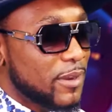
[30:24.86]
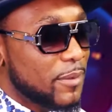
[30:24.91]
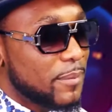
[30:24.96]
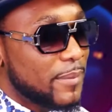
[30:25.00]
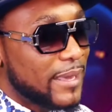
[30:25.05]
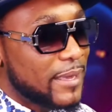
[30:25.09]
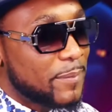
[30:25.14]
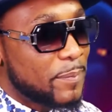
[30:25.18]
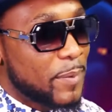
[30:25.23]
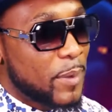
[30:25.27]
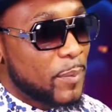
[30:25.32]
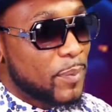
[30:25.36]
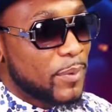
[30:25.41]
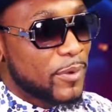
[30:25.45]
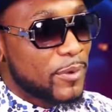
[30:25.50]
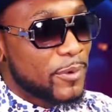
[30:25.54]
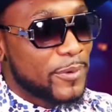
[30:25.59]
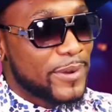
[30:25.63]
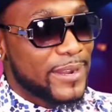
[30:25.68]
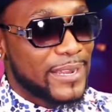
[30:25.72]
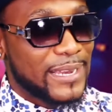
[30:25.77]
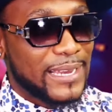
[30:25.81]
want to make
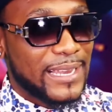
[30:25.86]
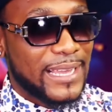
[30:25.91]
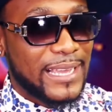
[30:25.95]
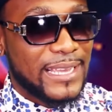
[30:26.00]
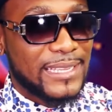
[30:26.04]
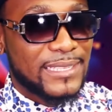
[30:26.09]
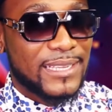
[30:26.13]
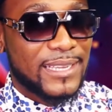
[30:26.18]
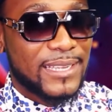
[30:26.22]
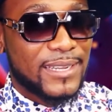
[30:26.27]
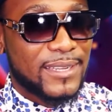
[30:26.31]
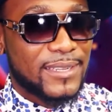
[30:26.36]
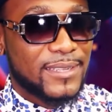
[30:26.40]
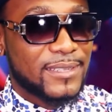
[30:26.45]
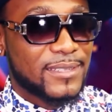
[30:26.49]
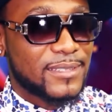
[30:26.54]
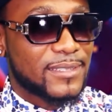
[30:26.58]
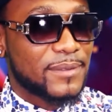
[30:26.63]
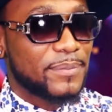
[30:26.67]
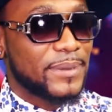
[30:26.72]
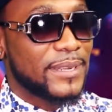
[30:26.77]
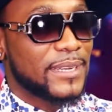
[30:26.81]
people realize
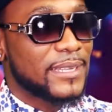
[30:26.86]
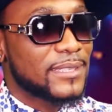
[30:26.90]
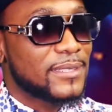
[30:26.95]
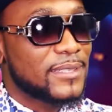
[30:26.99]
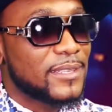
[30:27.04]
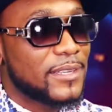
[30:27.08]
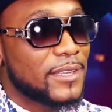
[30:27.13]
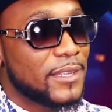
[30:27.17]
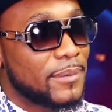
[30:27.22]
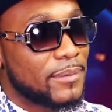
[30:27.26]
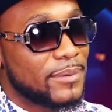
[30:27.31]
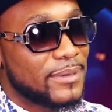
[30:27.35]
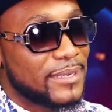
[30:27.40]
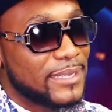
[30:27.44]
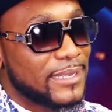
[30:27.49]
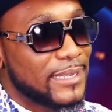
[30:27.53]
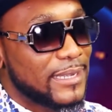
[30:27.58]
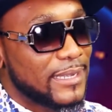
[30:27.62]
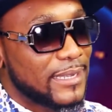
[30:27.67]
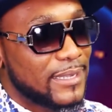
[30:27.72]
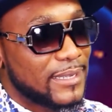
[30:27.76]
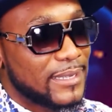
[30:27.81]
that being a
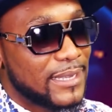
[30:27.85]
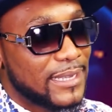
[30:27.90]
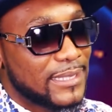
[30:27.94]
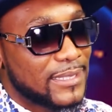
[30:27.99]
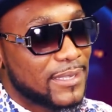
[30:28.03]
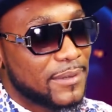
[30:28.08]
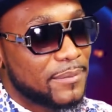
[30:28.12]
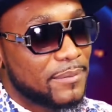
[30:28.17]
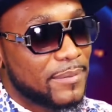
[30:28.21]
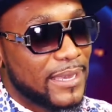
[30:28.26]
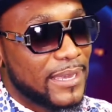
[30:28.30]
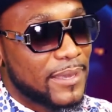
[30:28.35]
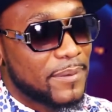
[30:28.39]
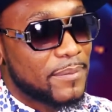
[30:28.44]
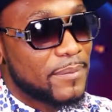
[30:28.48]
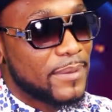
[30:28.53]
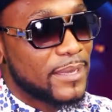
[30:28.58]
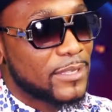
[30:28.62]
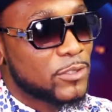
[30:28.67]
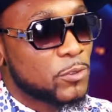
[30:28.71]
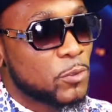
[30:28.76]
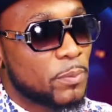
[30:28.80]
celebrity doesn't
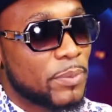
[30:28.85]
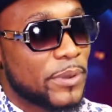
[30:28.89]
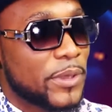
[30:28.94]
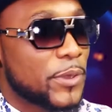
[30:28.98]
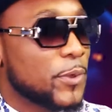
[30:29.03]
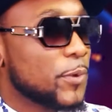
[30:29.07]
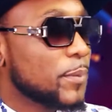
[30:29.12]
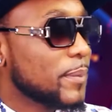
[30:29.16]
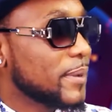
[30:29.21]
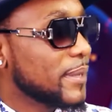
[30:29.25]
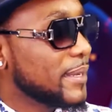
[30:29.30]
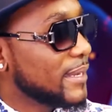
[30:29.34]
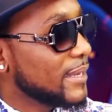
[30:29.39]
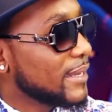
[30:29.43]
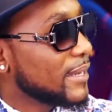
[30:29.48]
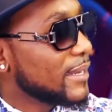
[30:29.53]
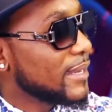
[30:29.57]
make me superhuman.